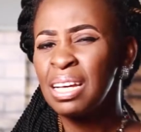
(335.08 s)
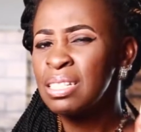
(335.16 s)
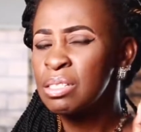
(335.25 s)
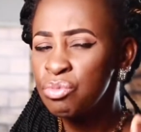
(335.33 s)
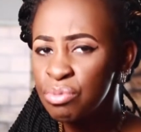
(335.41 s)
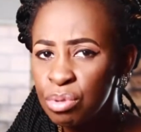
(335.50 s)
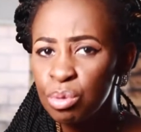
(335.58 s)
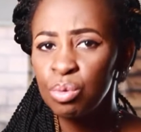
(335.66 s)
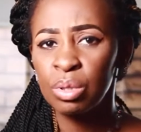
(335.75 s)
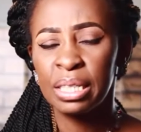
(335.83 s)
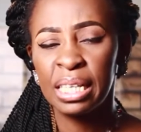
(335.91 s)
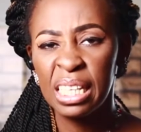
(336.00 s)
as a
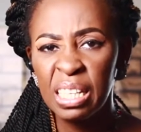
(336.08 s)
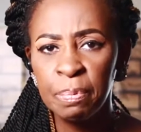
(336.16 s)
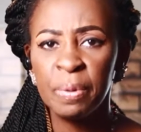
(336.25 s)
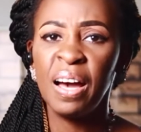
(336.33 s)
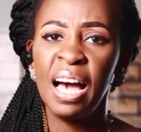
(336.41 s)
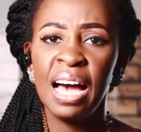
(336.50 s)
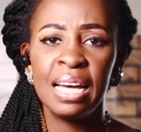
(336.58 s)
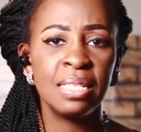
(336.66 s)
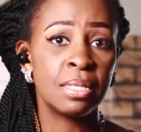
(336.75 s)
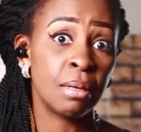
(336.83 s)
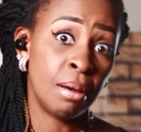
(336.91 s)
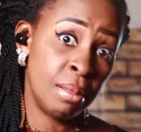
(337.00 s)
rule, keep your
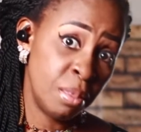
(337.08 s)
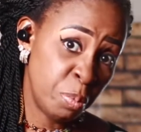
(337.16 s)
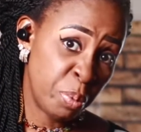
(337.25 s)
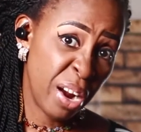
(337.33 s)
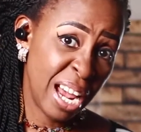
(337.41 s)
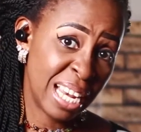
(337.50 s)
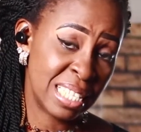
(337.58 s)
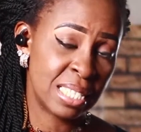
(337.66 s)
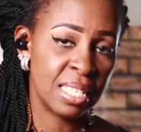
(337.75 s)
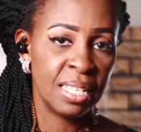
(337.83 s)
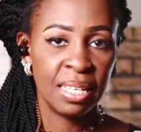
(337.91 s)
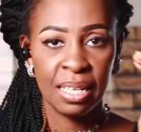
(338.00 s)
eyes on the
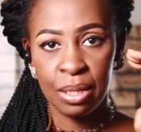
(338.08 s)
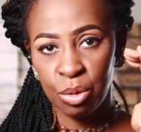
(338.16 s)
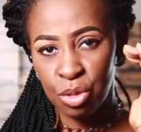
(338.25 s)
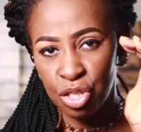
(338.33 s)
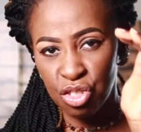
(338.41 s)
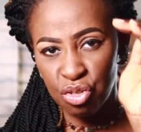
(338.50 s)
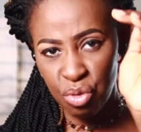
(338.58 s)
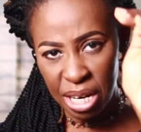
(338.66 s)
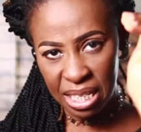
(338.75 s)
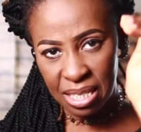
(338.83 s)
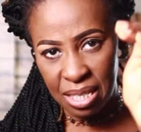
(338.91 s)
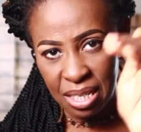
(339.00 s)
prize and look
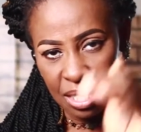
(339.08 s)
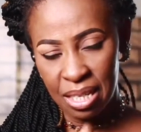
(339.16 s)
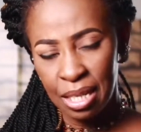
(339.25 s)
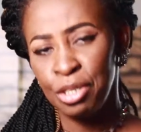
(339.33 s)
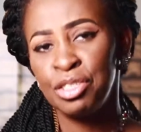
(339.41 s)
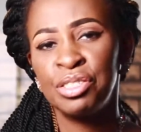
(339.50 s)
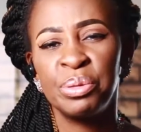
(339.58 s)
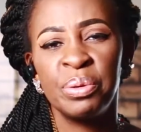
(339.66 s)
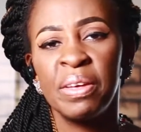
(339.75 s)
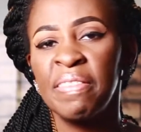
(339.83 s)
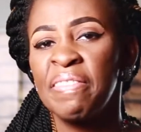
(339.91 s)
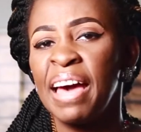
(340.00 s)
straight into
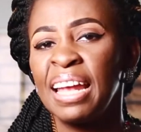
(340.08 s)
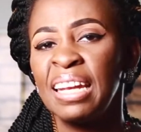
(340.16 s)
that